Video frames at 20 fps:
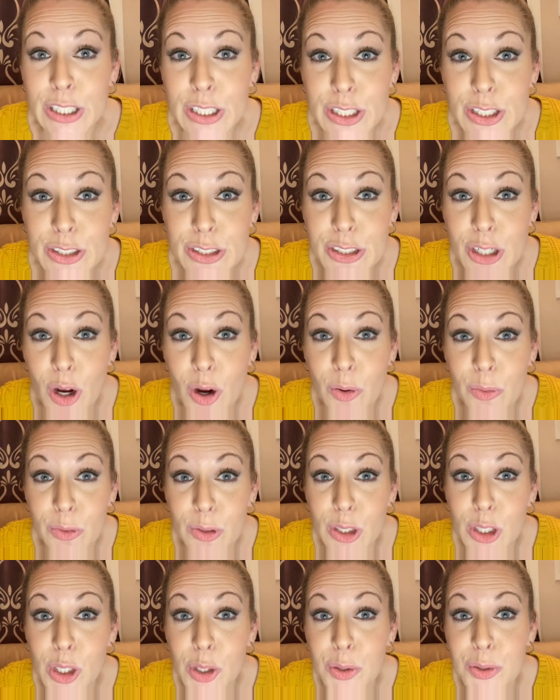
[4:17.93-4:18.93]
don't
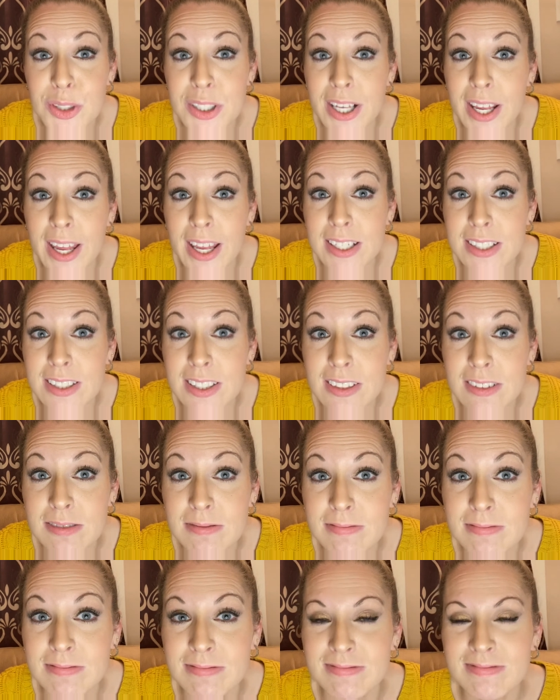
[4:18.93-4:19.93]
lose it.
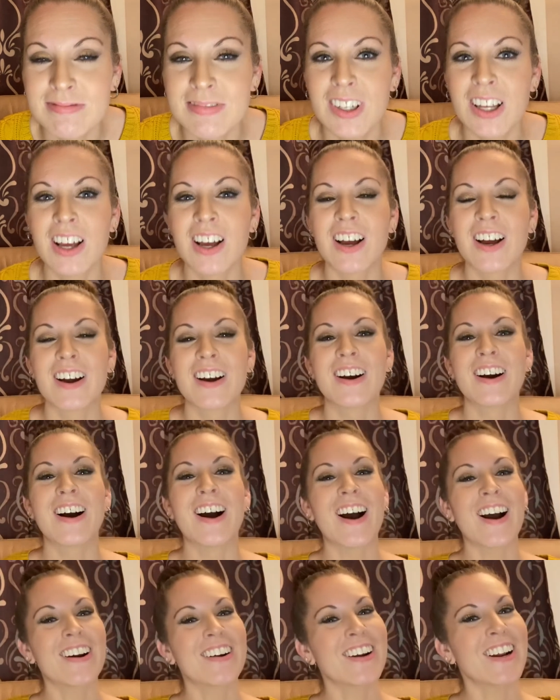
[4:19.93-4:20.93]

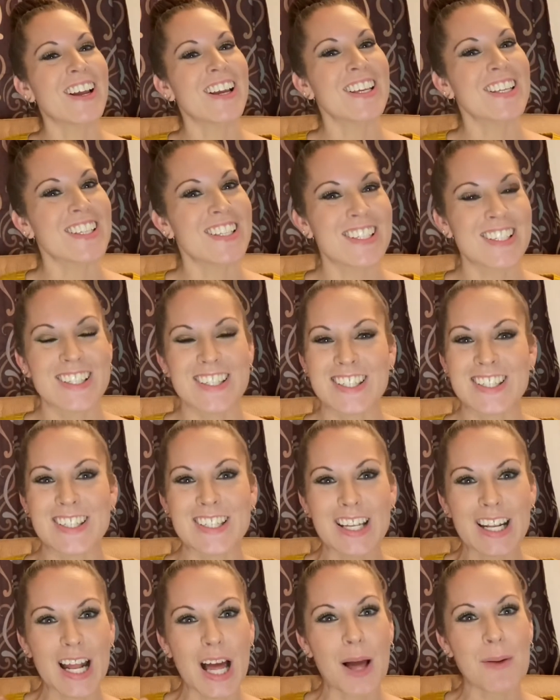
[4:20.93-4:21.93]
All right,
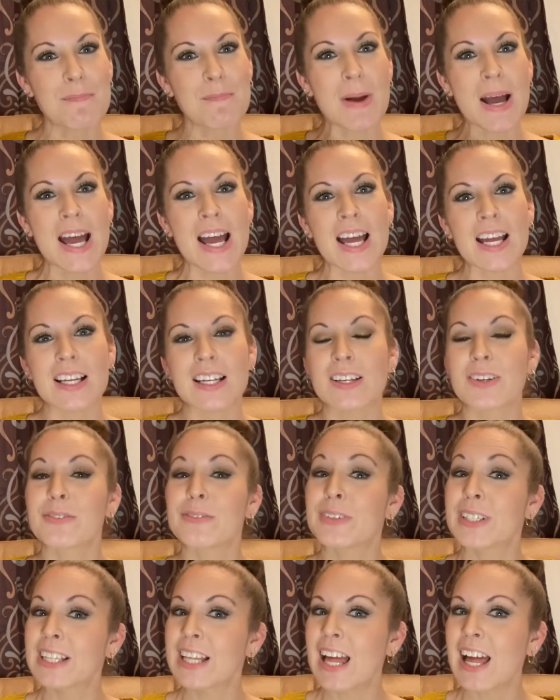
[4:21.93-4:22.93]
sit on back,
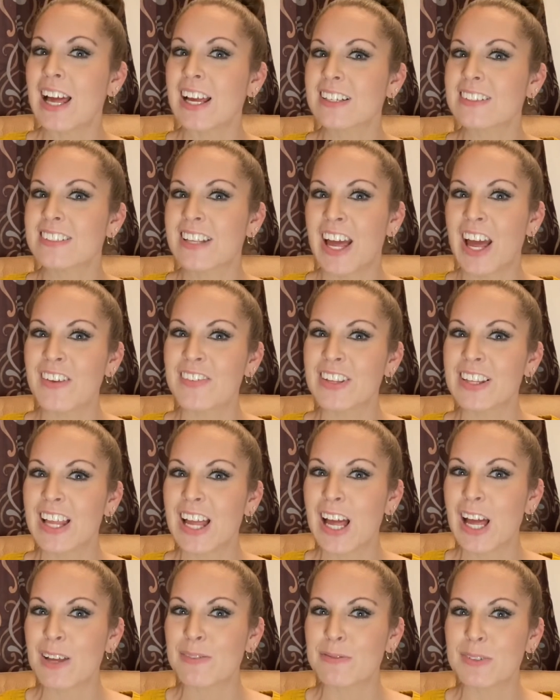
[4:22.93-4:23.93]
relax, have a
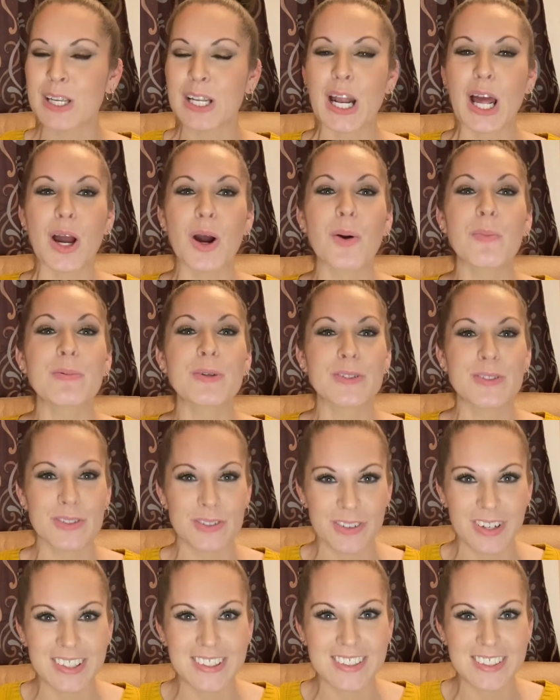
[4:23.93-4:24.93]
laugh, and I hope you
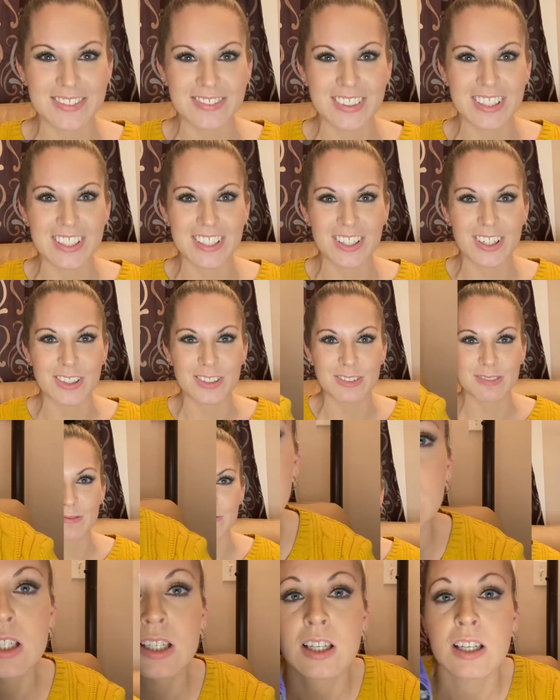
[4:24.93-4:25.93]
enjoyed this video.
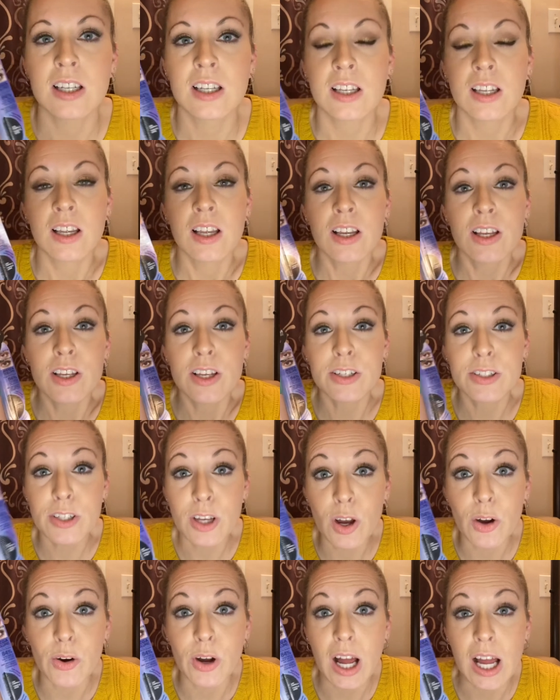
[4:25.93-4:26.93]

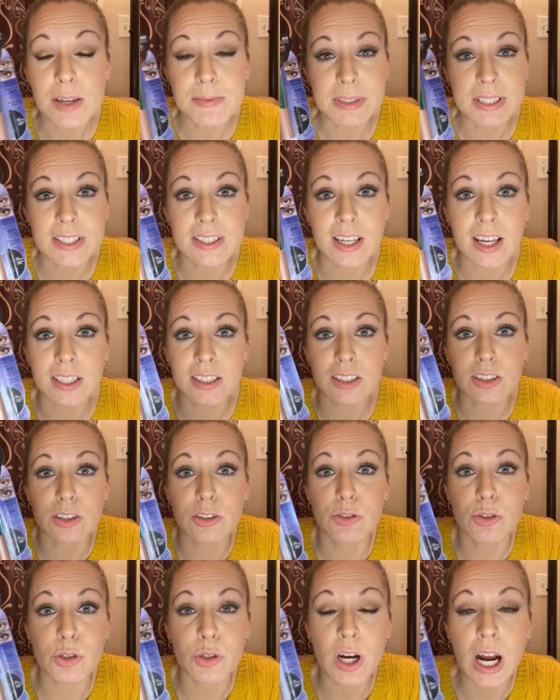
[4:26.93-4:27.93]
So I'm excited to
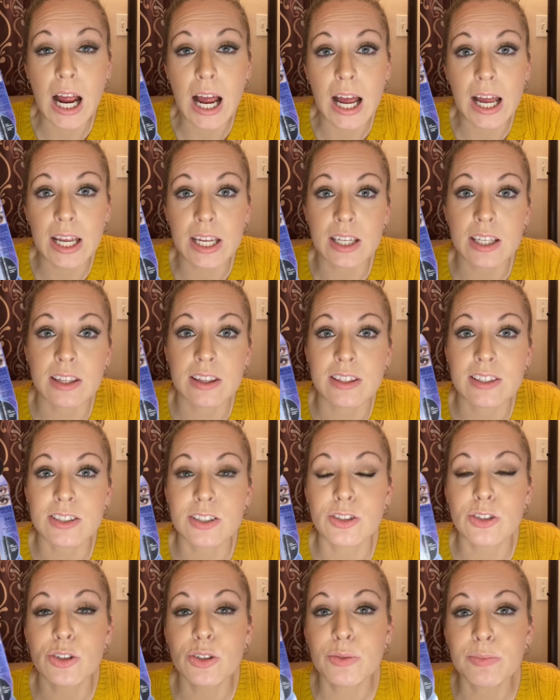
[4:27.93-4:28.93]
try
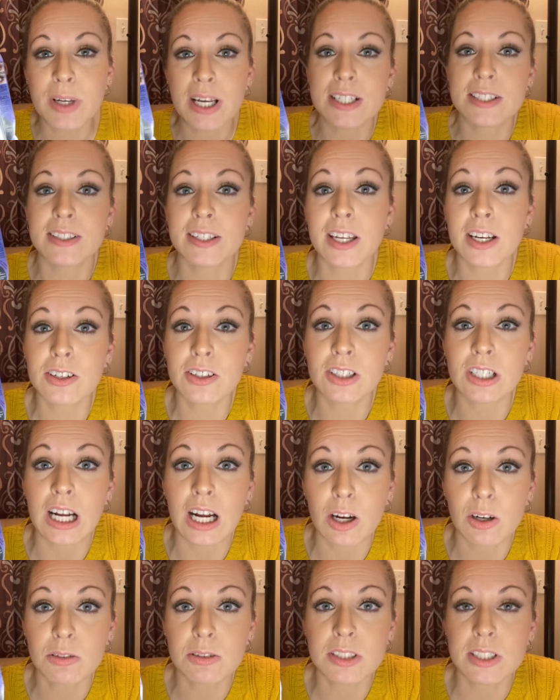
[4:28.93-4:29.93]
this new mascara
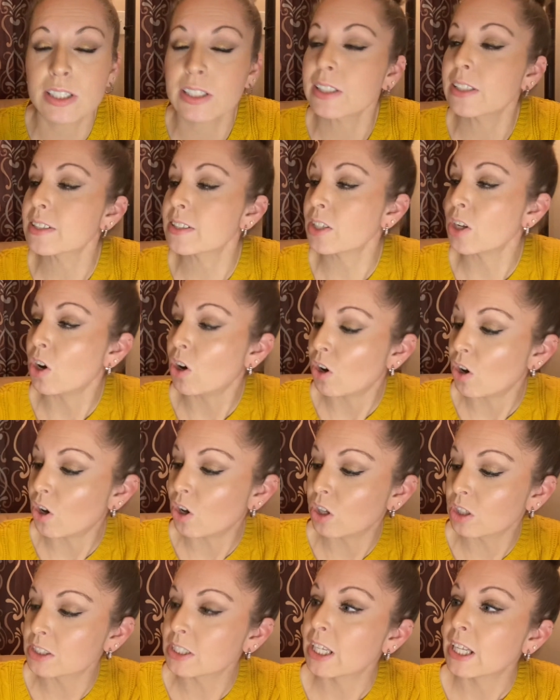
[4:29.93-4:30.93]
out. It is
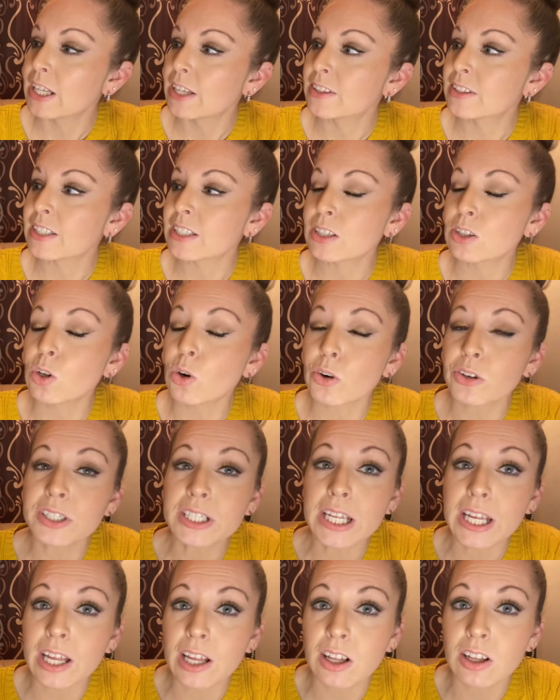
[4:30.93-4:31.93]
called the
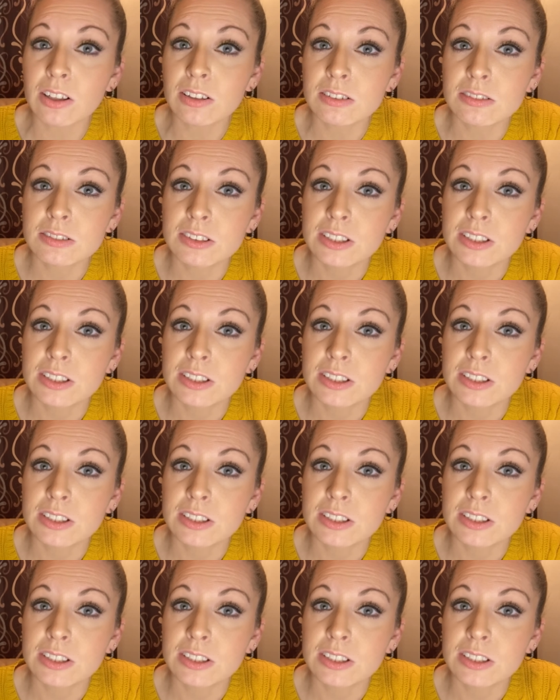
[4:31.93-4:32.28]
L'Oréal